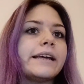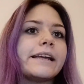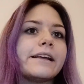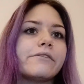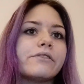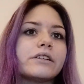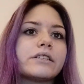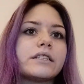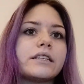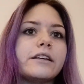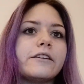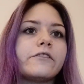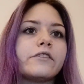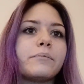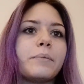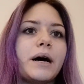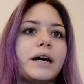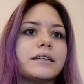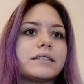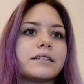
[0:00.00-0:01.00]
He
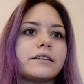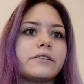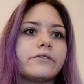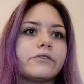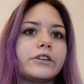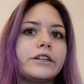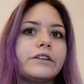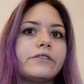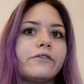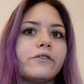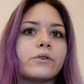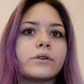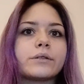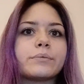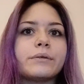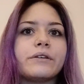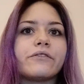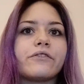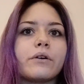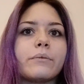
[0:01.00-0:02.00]
received positive
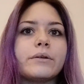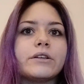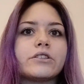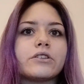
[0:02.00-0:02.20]
reinforcement from